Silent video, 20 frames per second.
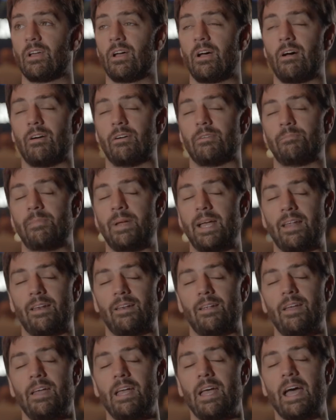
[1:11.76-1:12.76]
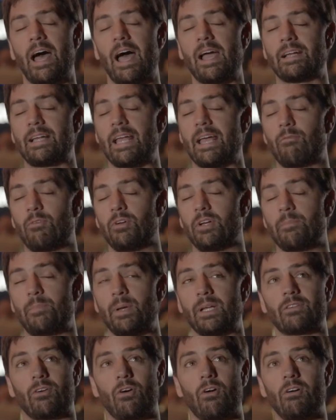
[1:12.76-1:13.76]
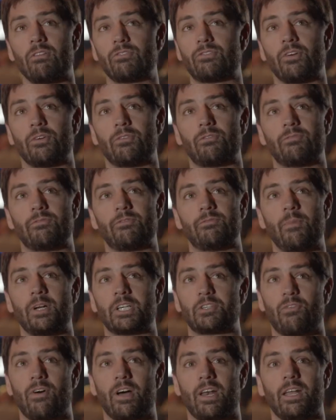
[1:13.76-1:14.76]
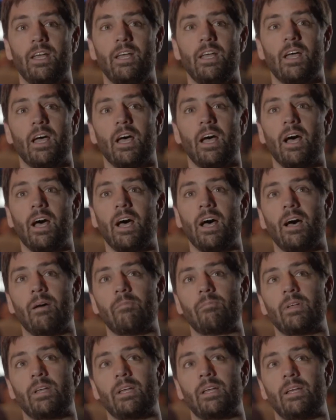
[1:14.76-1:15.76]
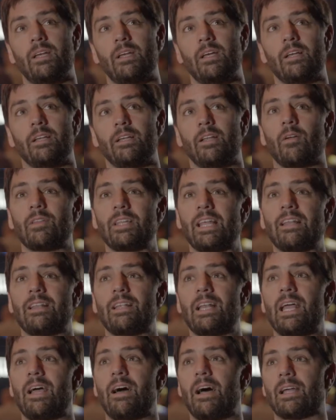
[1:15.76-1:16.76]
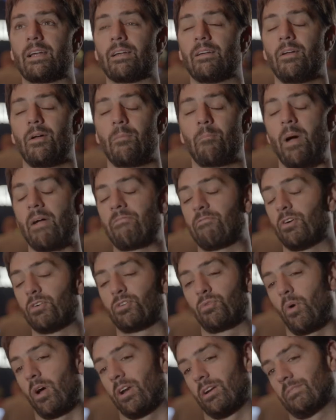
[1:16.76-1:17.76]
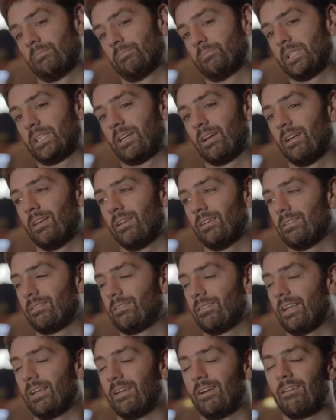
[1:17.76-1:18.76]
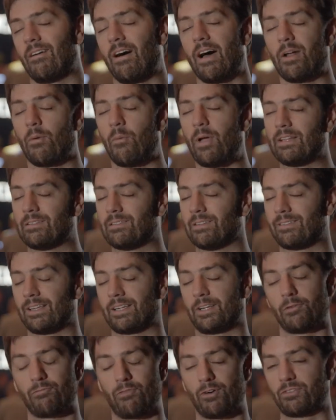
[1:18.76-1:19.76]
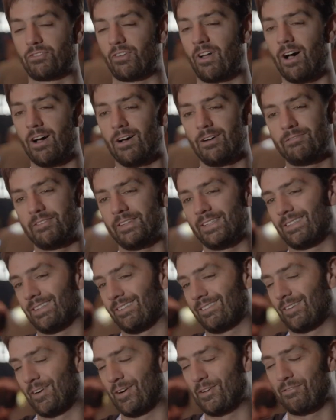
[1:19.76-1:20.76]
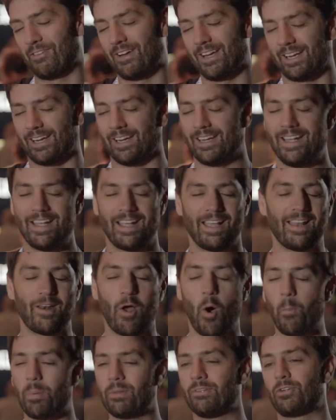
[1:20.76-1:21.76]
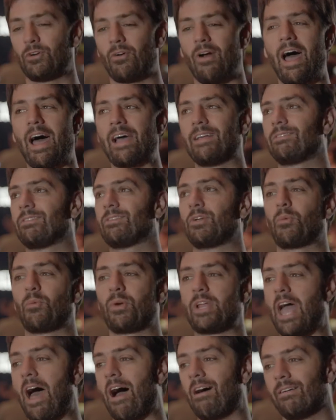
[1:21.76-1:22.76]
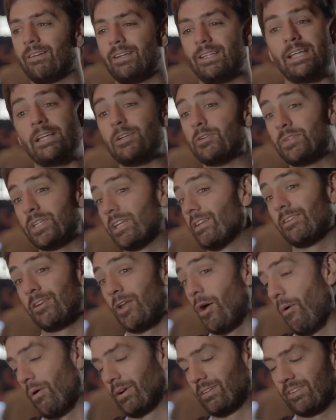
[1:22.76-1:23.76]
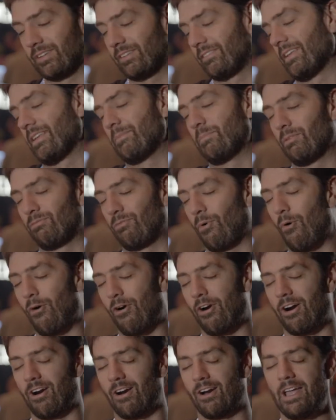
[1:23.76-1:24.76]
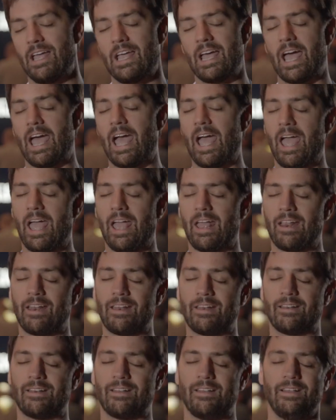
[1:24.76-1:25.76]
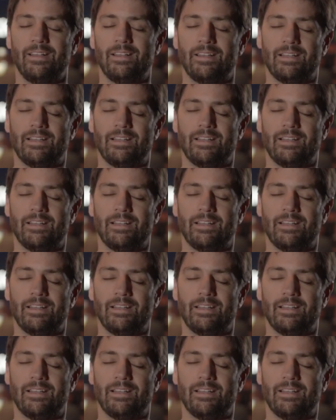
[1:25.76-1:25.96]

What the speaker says: oh man, I can't really pick. They're all so much fun. You know, at the end of the day, like my first one. Because in a lot of ways, it's like your first love. It just sort of like, it opens your eyes to a reality that you didn't know existed before. And,